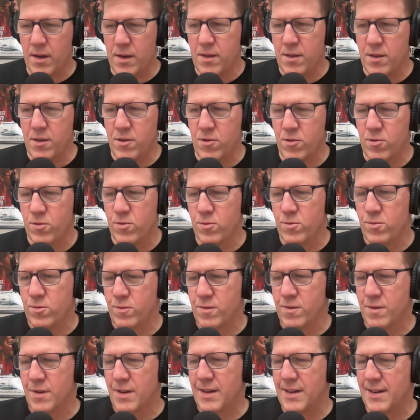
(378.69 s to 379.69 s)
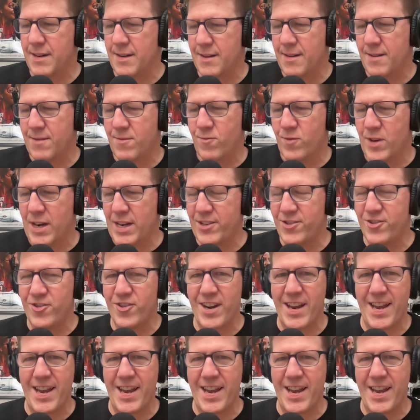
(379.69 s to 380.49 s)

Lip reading: you raising your